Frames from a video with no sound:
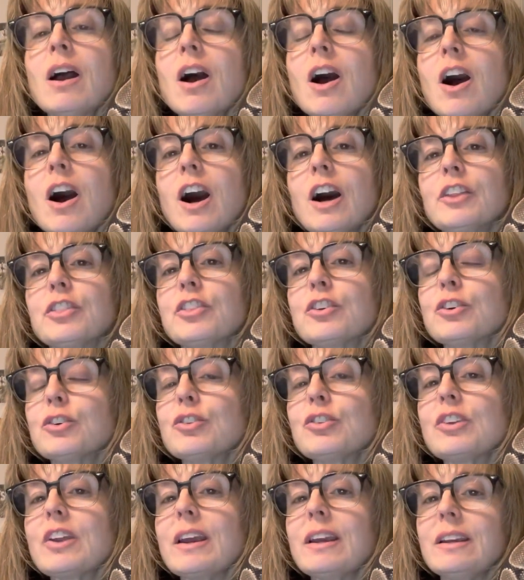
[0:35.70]
on
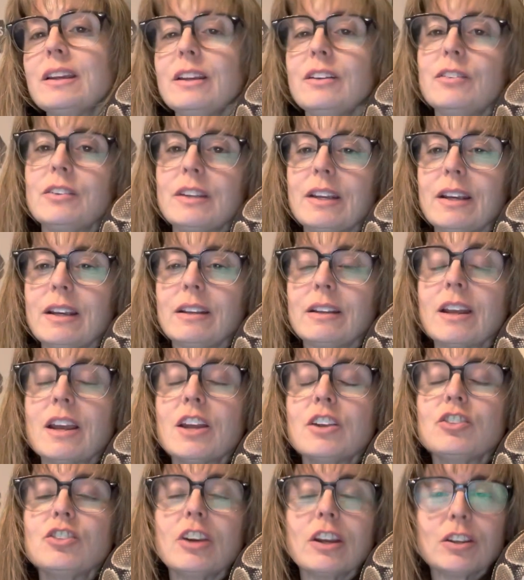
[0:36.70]
Thursday evening,
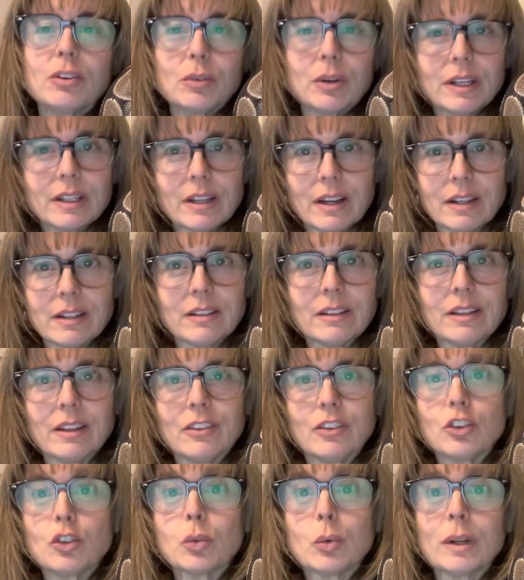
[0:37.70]
January
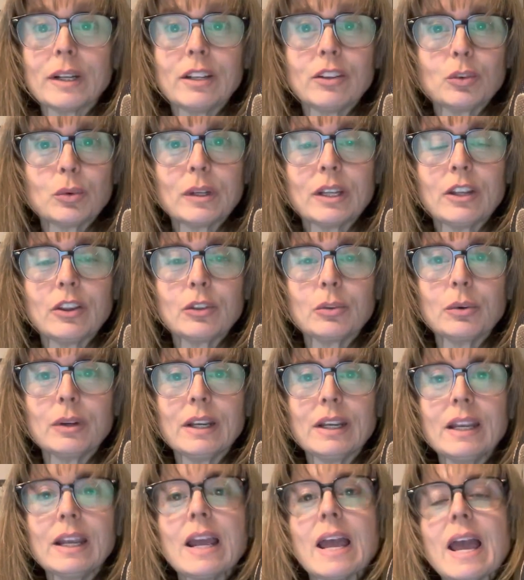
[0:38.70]
19th,
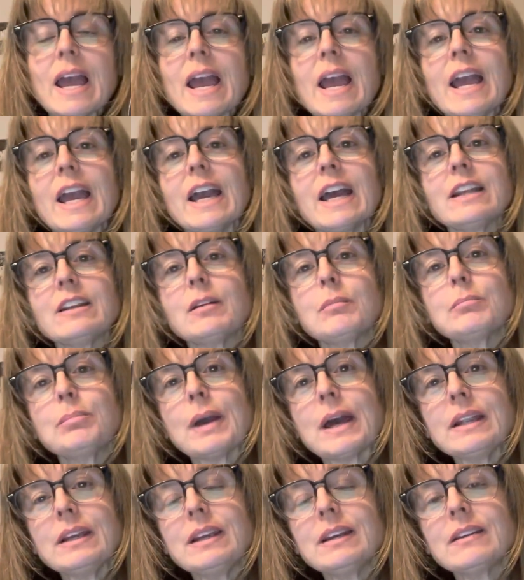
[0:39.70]
2023, and
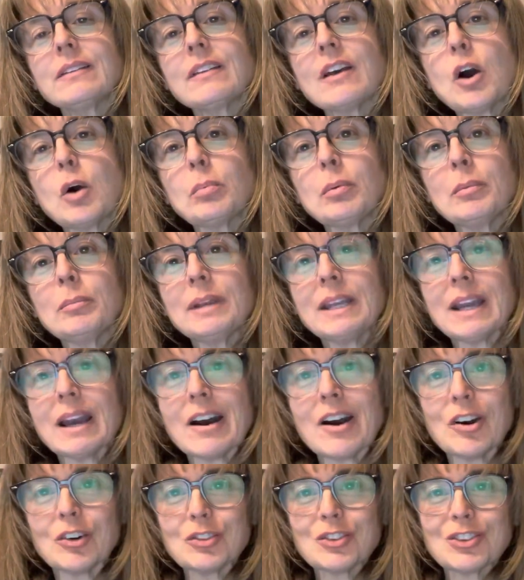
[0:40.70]
Betty is helping me
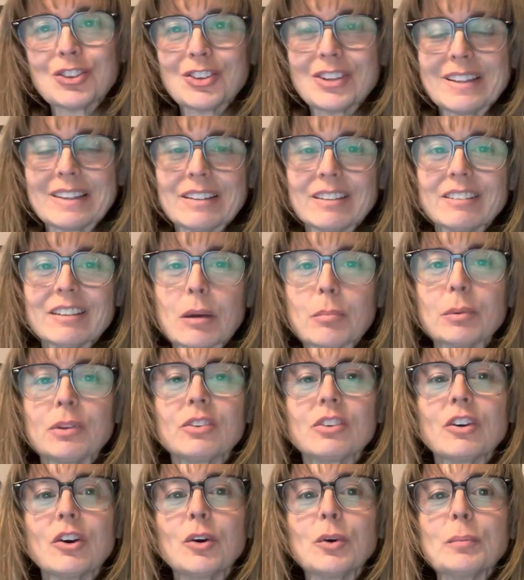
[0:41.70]
out during this
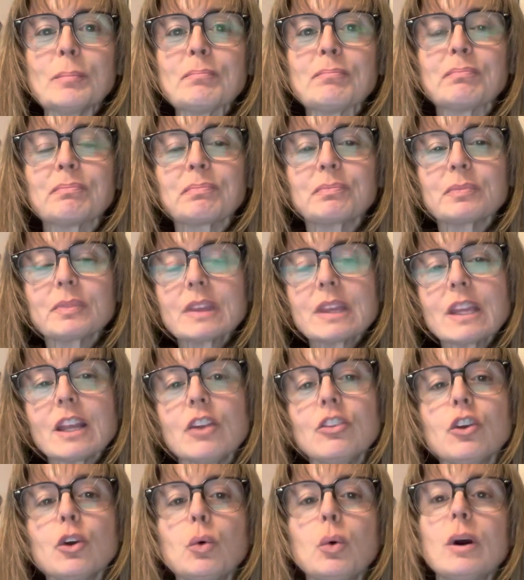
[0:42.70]
episode.
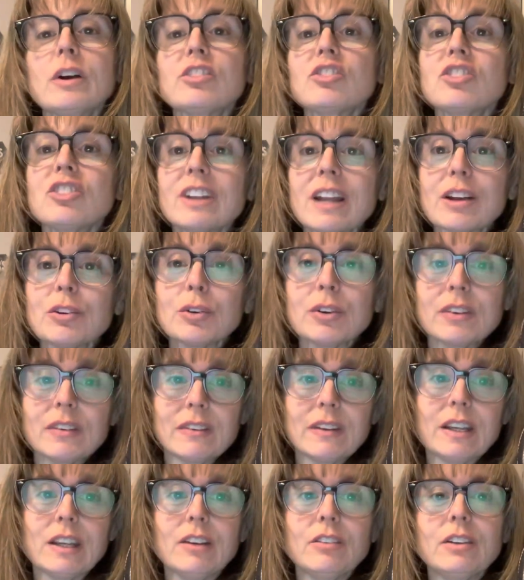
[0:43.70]
The question I
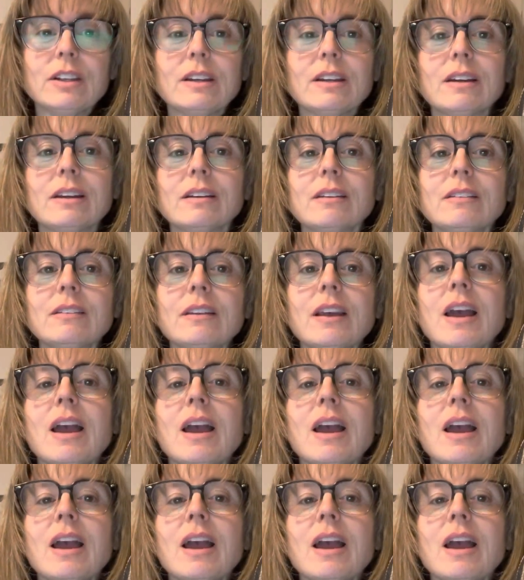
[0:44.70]
received is,